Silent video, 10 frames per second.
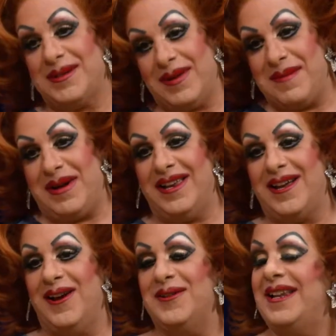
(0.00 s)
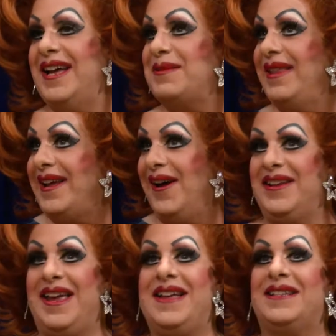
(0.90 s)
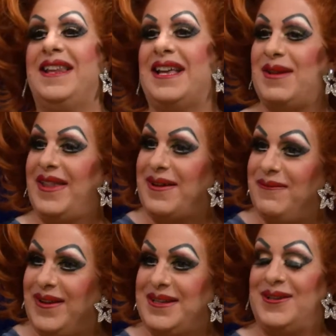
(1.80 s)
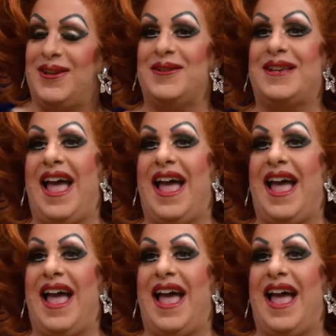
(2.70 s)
that's where their money goes, and that's why they can't eat, and that's how they can fit into those